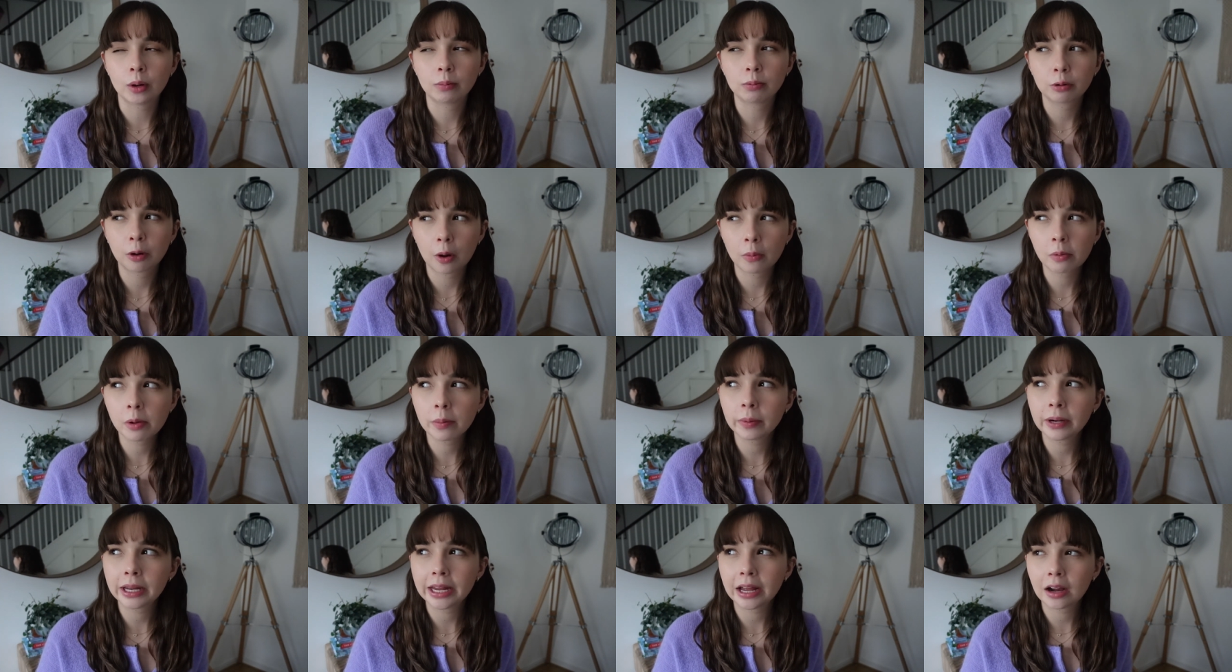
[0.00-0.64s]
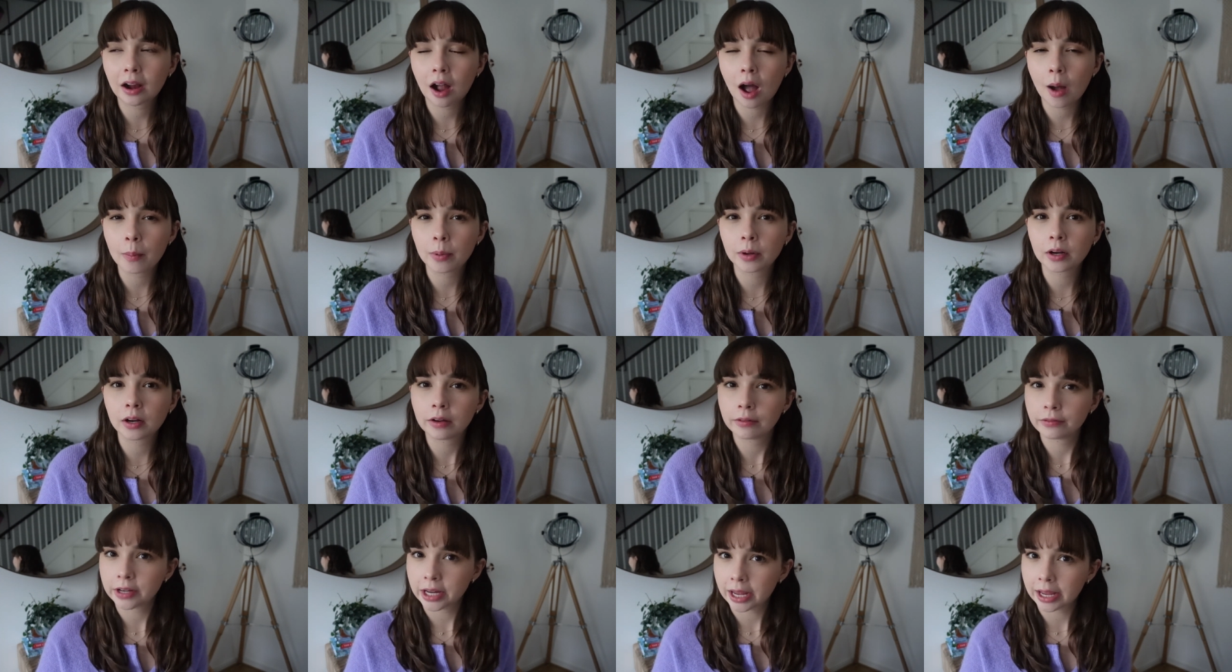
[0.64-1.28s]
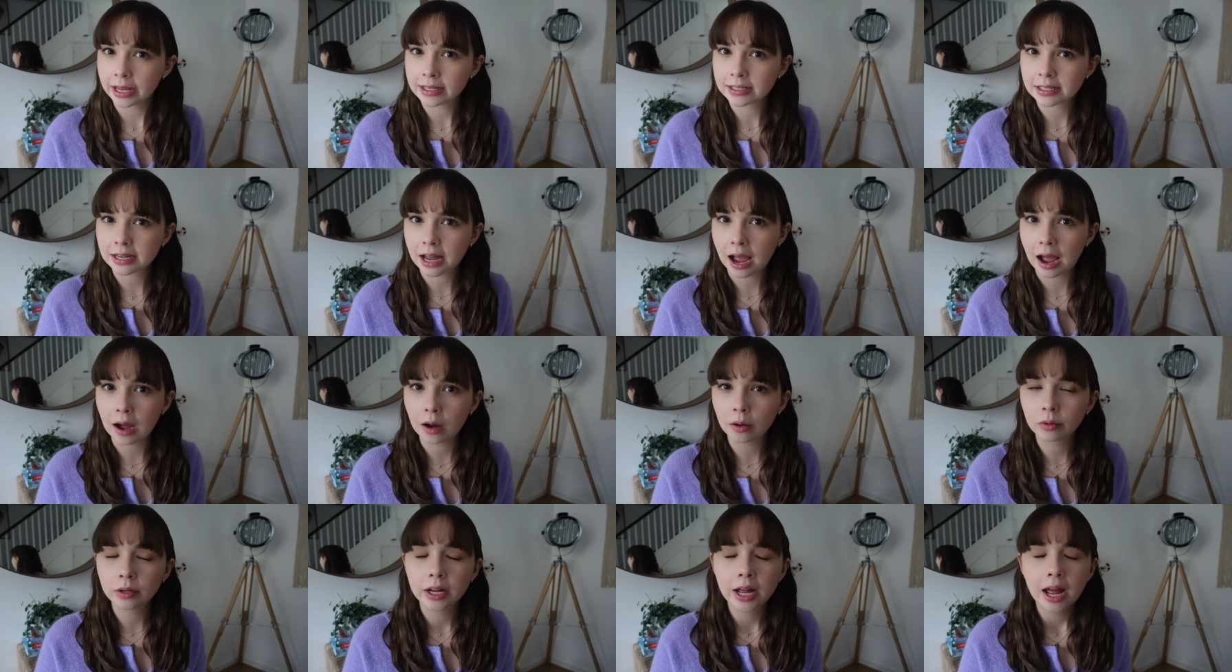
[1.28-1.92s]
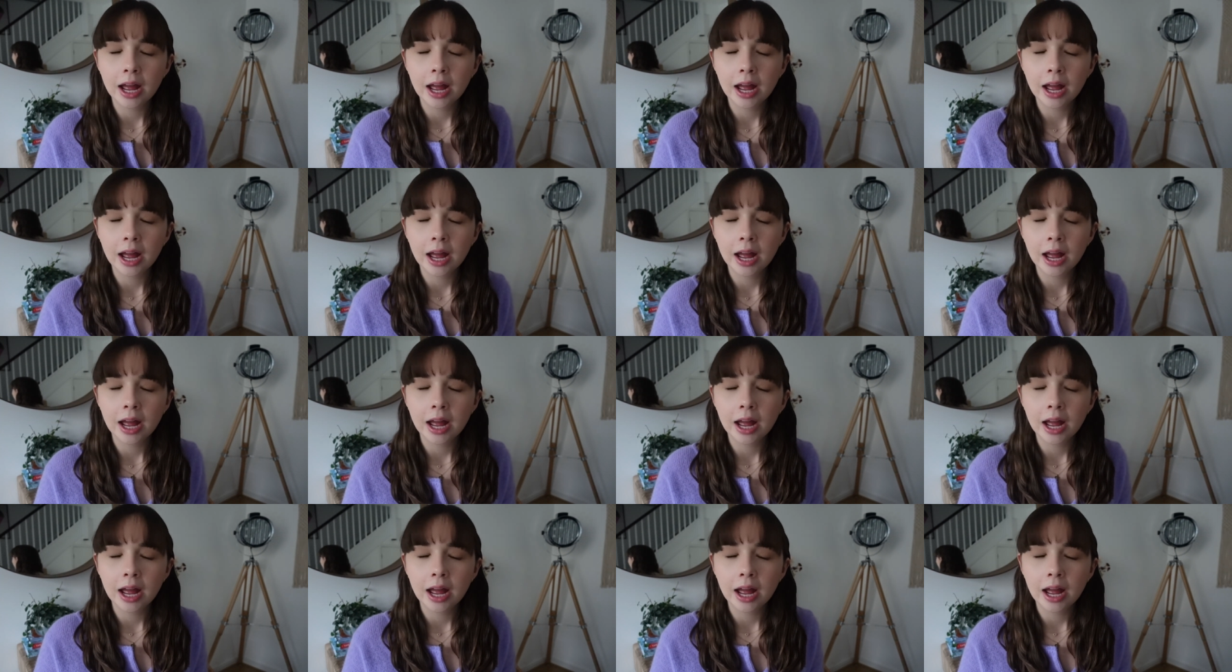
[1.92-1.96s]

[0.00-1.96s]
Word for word: probably a couple of years now,